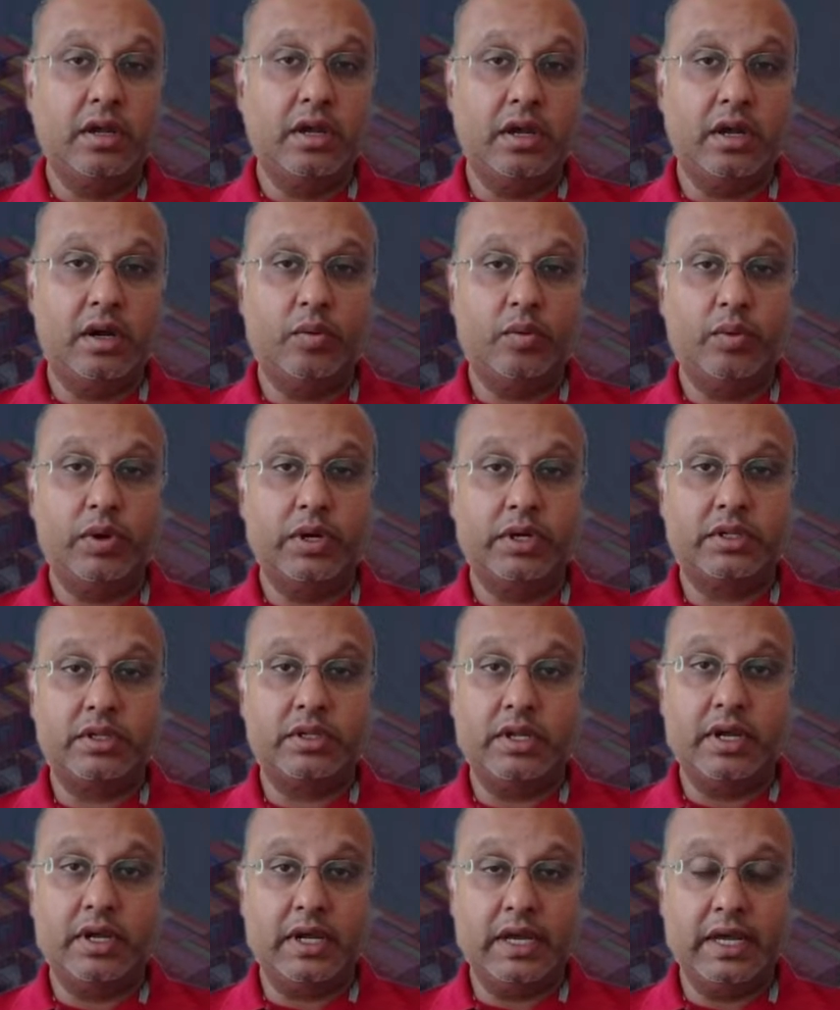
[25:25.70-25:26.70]
What
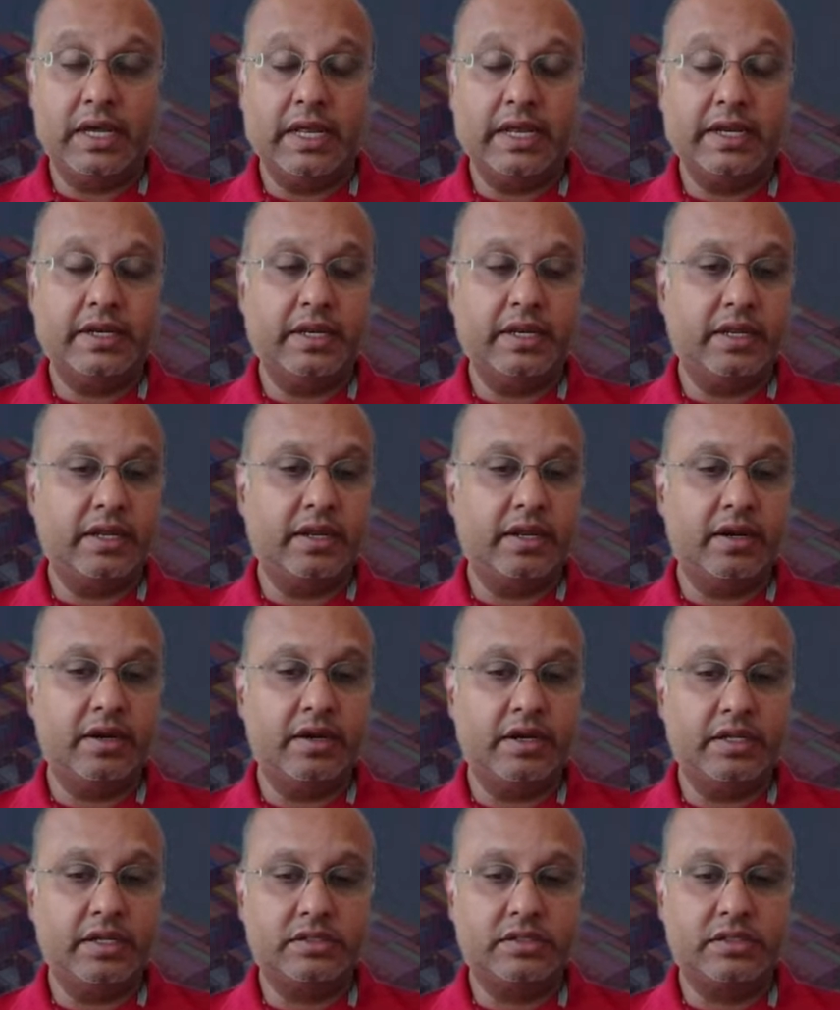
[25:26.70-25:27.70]
highlighting
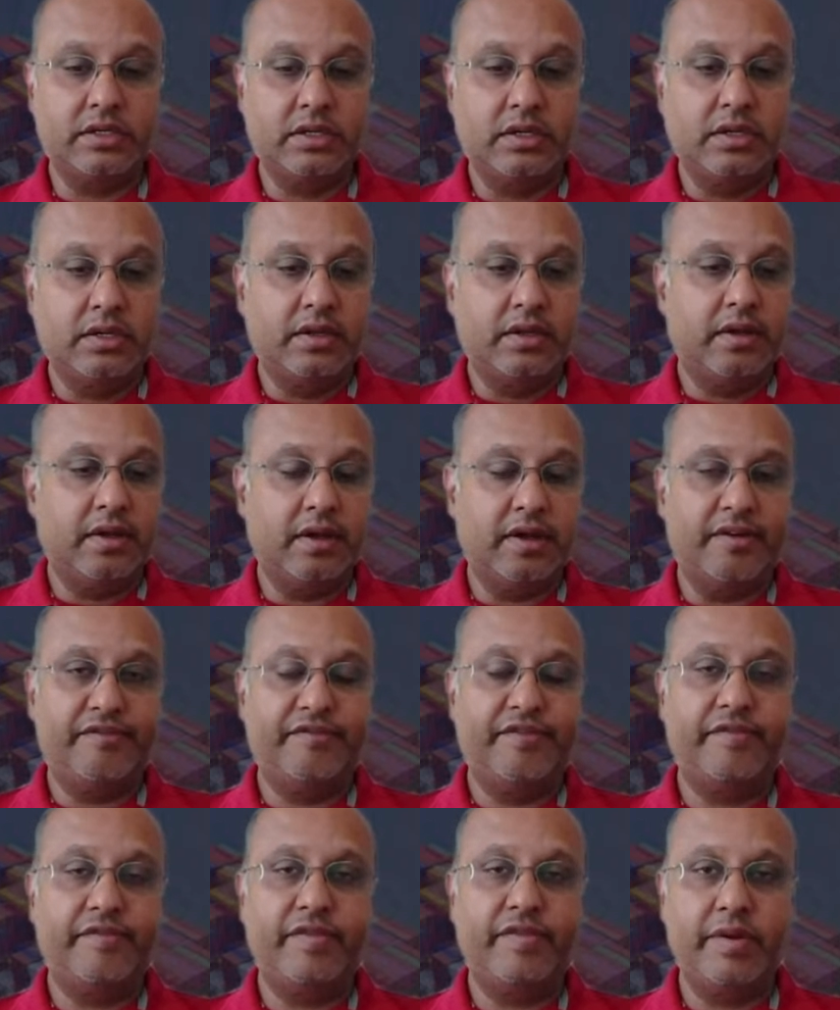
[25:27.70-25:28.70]
here is
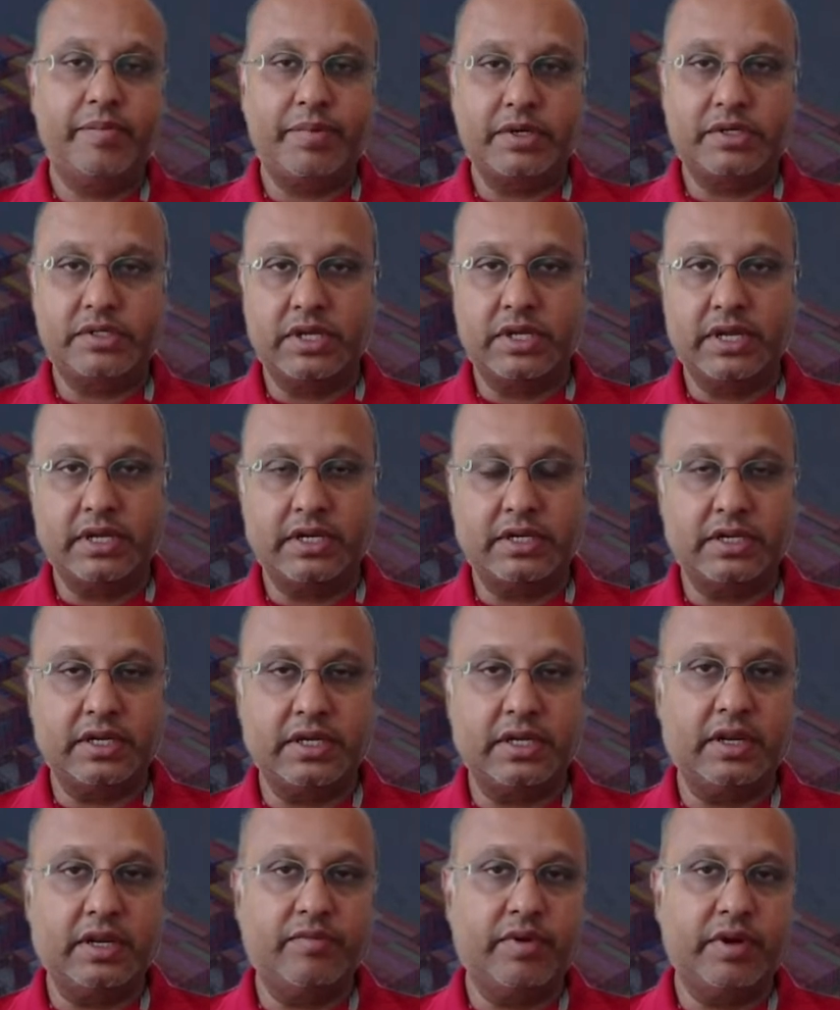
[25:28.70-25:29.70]
50%
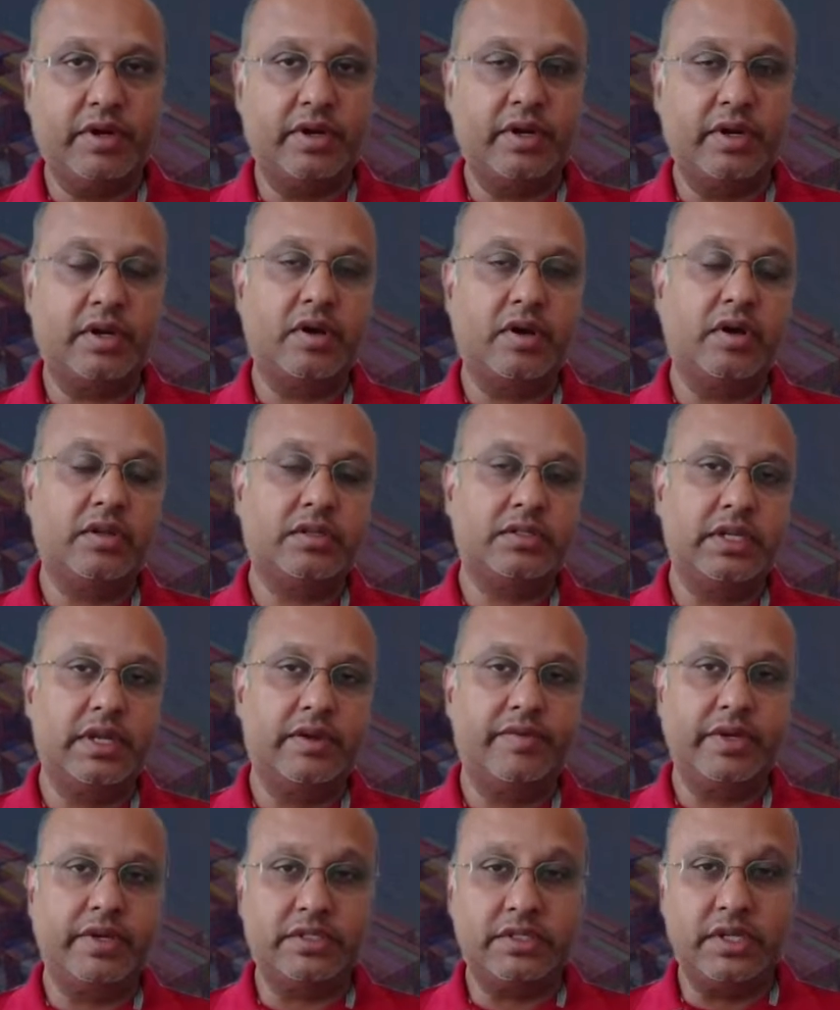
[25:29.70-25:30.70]
in inventory cost
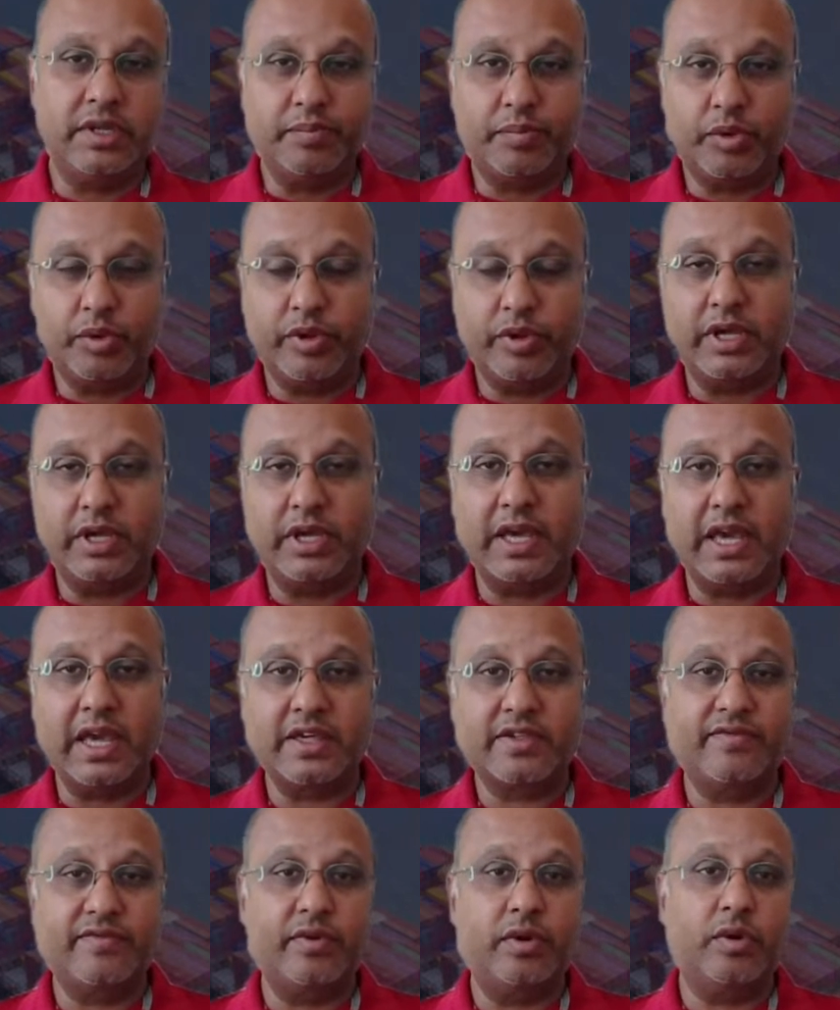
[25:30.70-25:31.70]
savings, improving
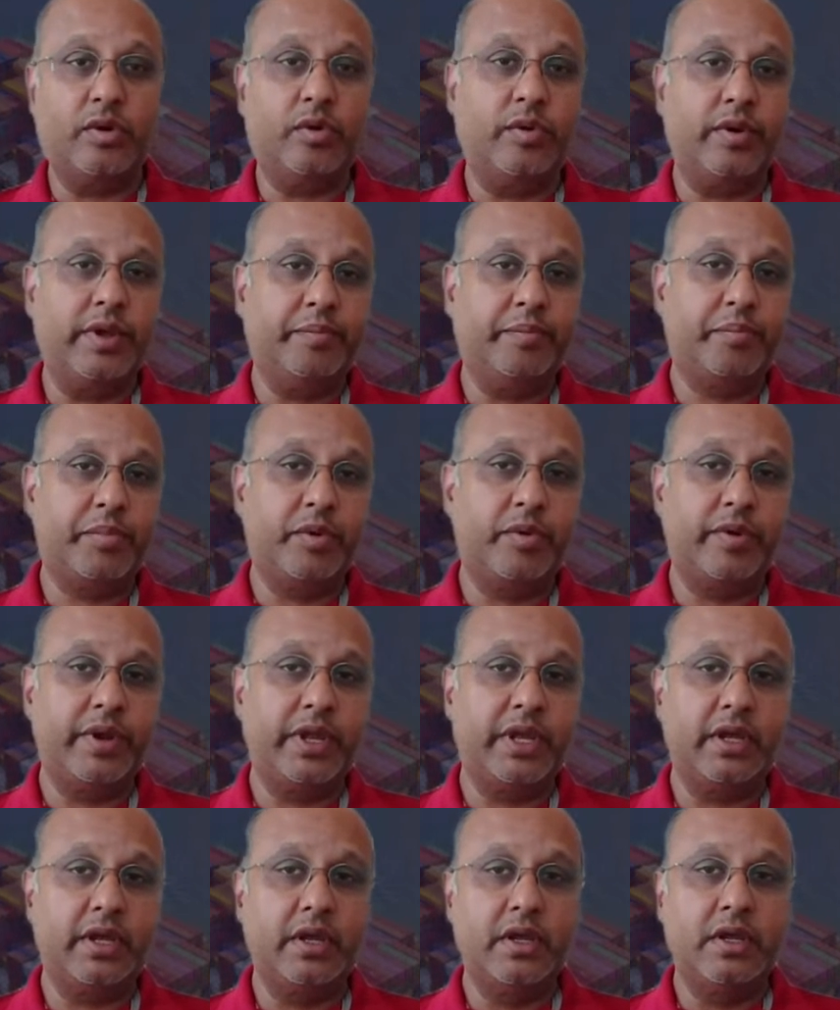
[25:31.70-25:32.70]
cash flow,
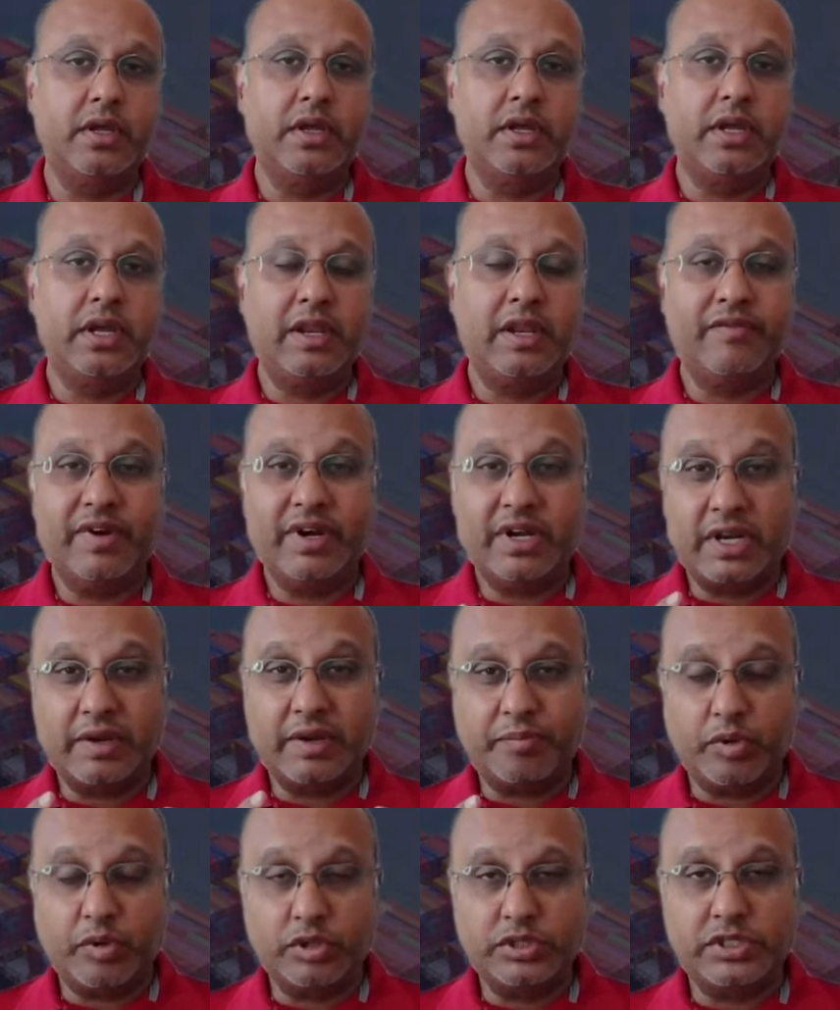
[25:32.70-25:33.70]
improving inventory
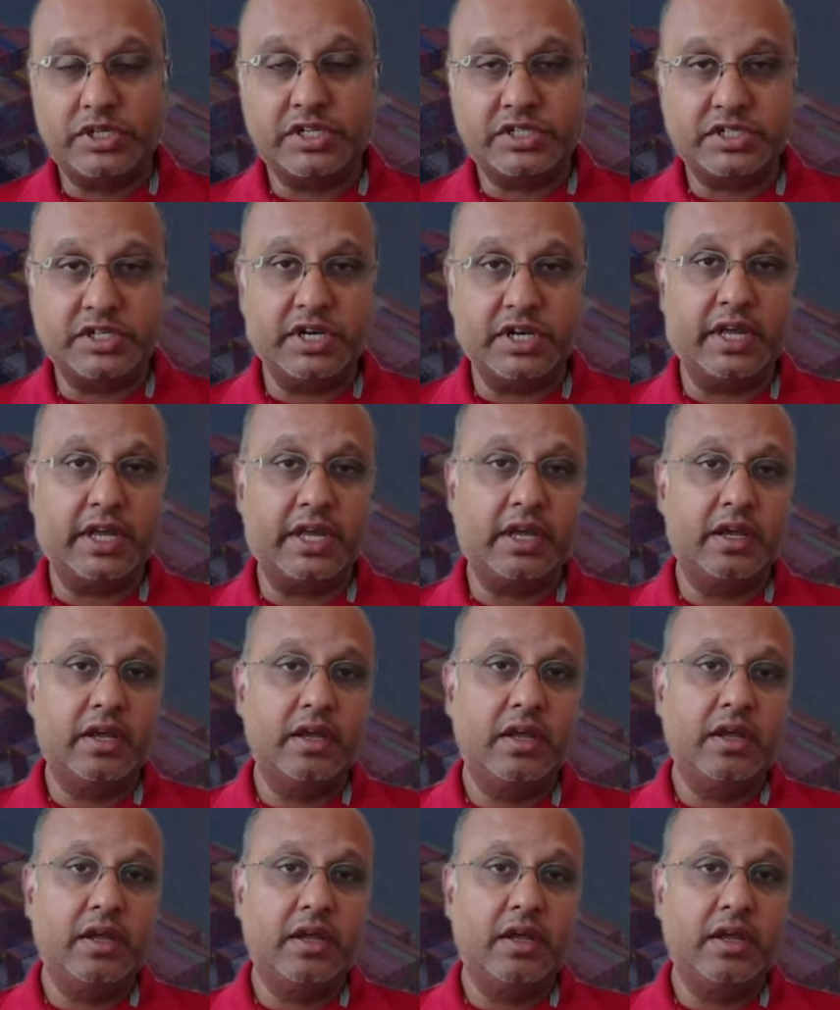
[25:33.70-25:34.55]
positioning